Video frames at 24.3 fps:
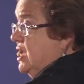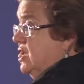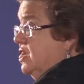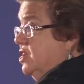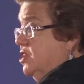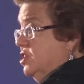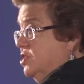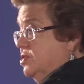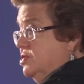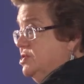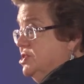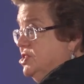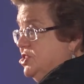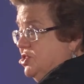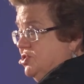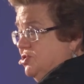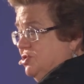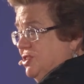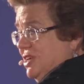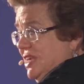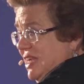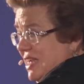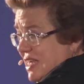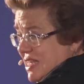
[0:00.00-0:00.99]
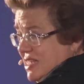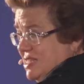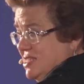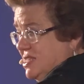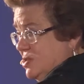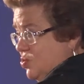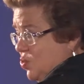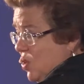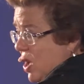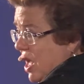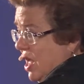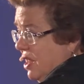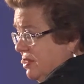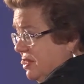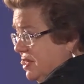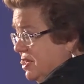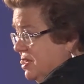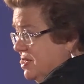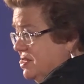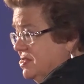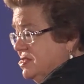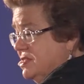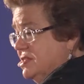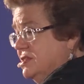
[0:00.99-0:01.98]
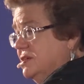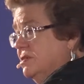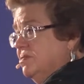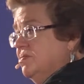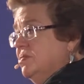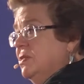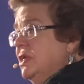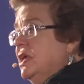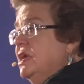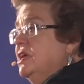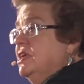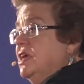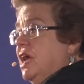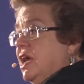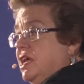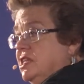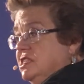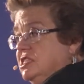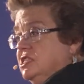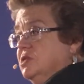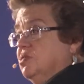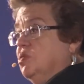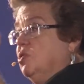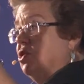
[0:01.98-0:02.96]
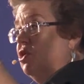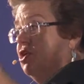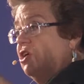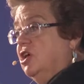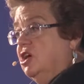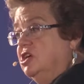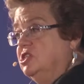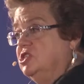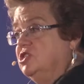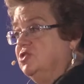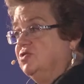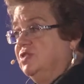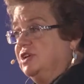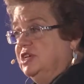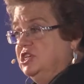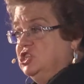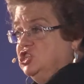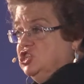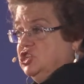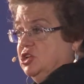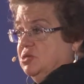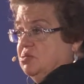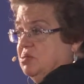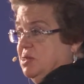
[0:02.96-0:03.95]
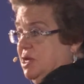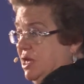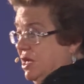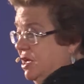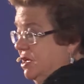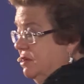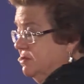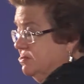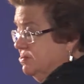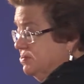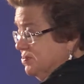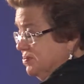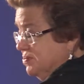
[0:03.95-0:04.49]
it. Loons are geese, wild geese, and support conservation in Maine.